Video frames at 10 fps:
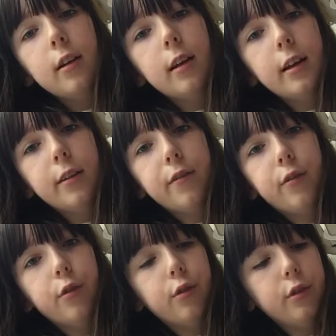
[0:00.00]
let it
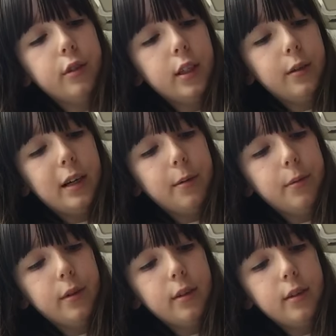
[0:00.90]
fall and see what
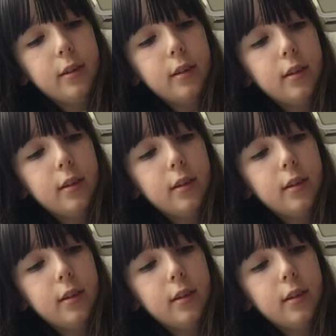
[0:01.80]
happens.